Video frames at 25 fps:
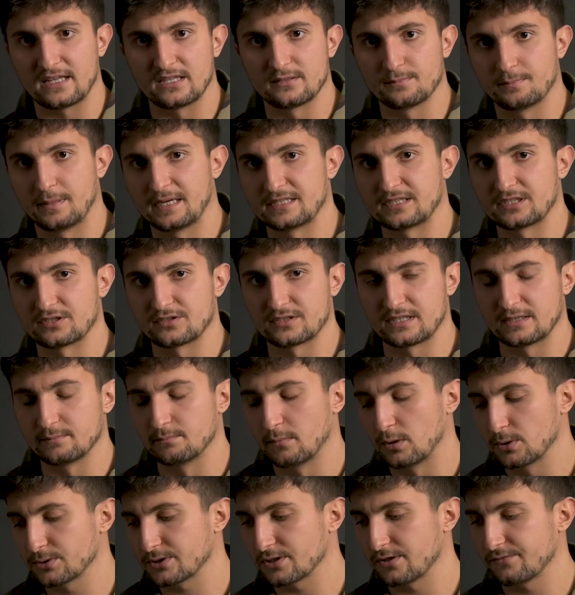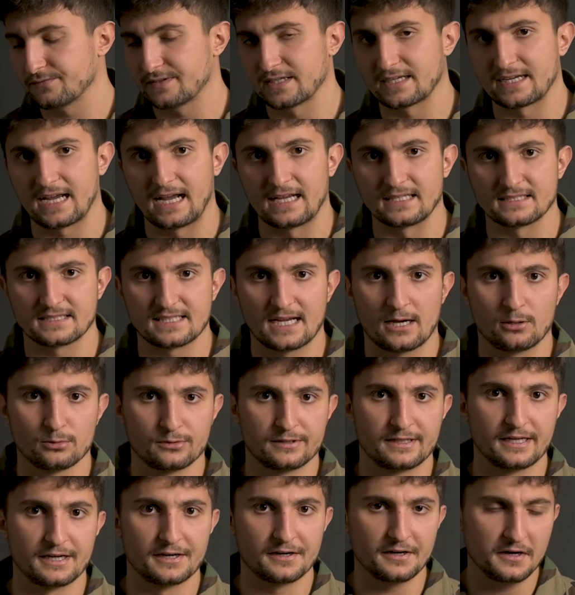and better than most of the guns
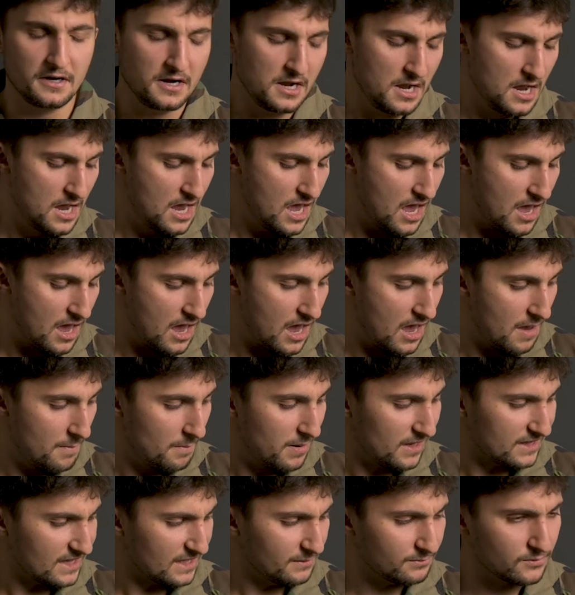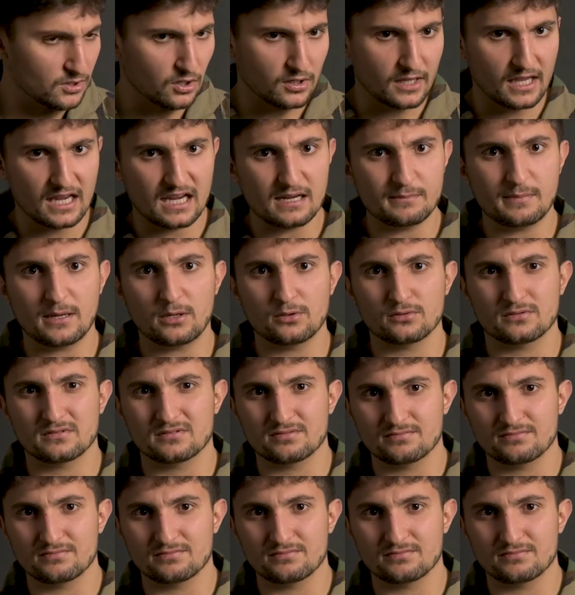out there. But I'm talking about